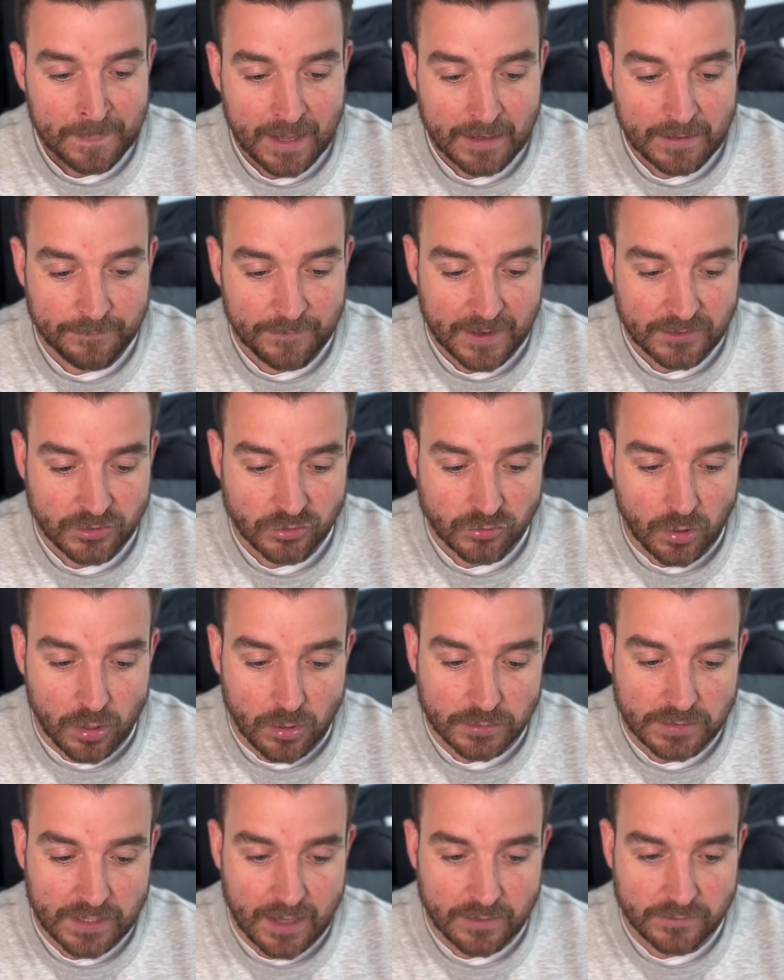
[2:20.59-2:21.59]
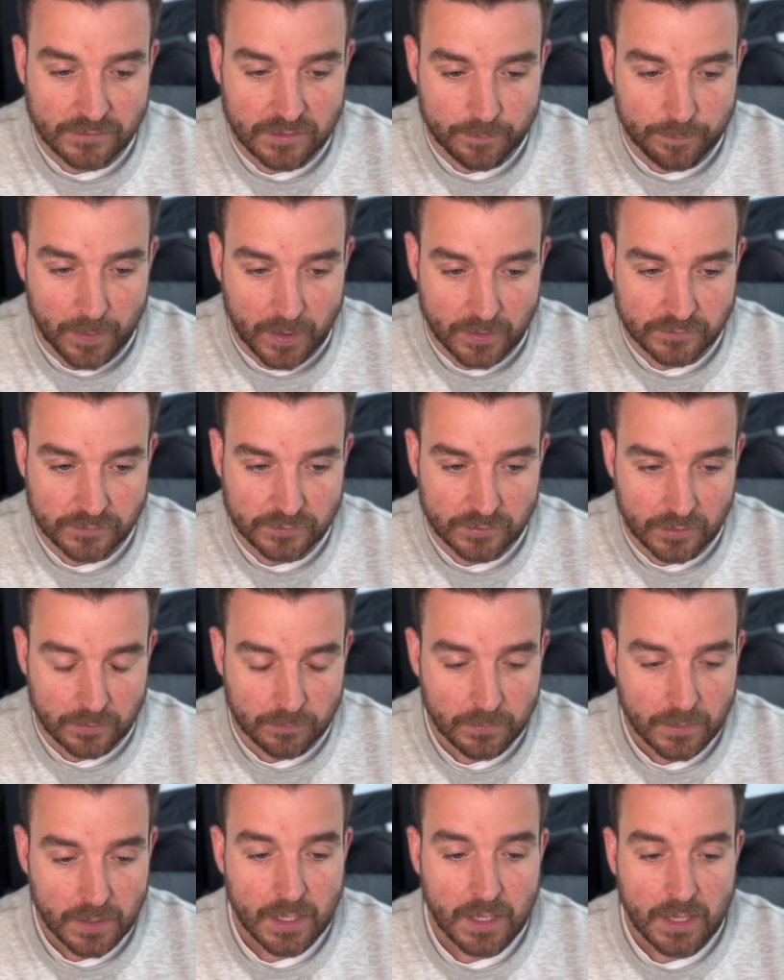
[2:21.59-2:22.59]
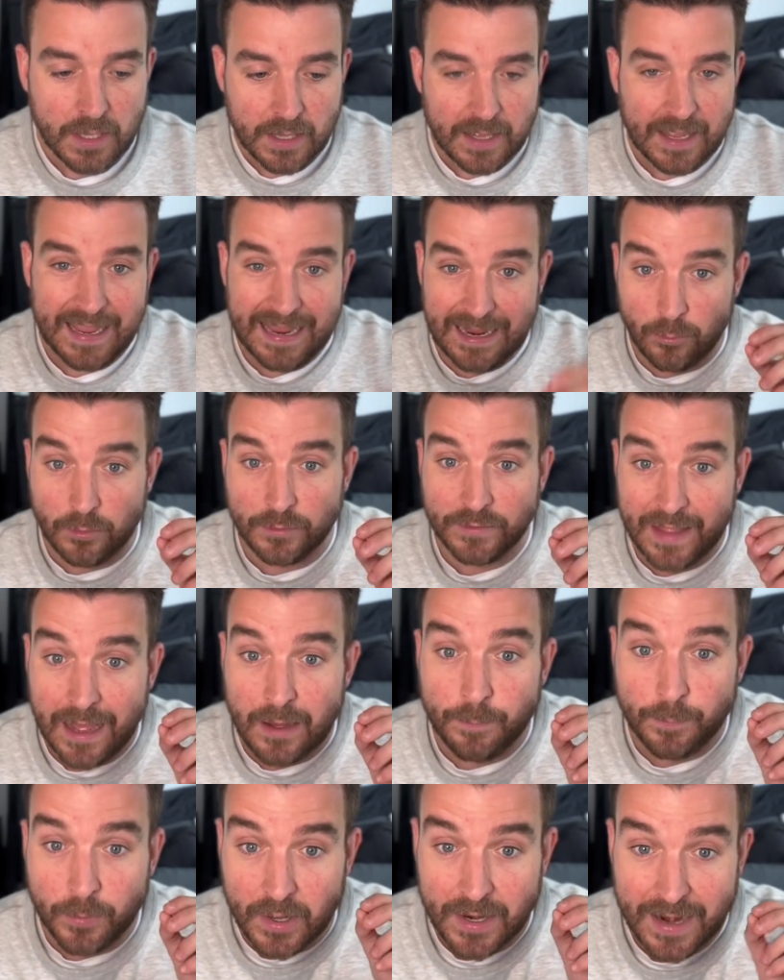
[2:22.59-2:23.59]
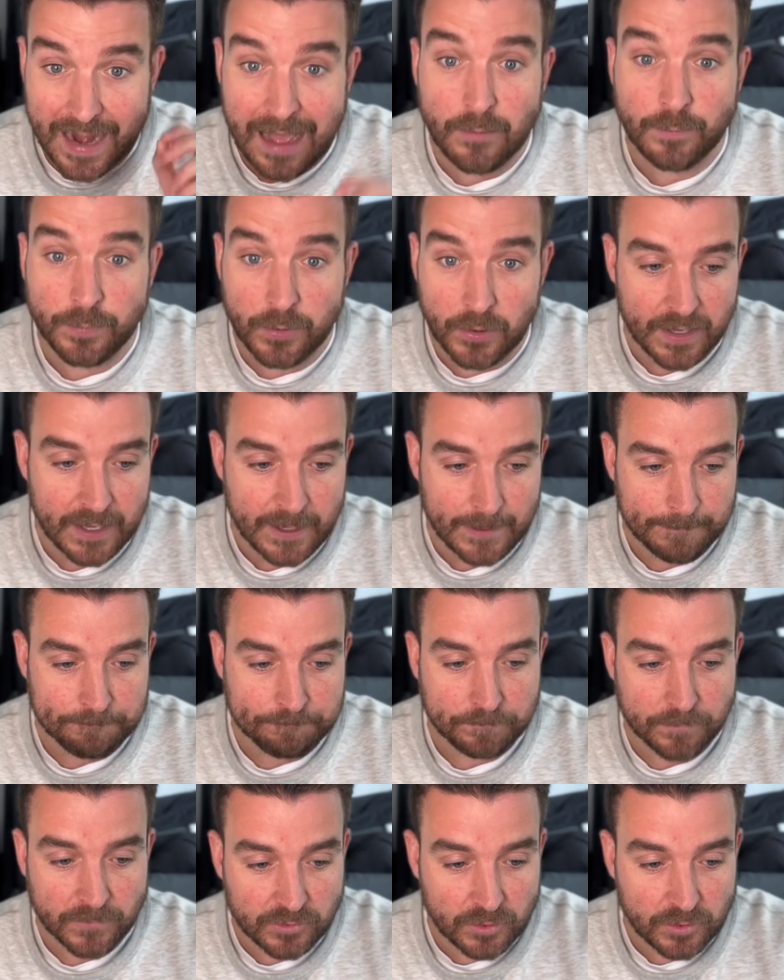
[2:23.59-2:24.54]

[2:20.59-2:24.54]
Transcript: And if I scroll down to the bottom, it will now put an output in.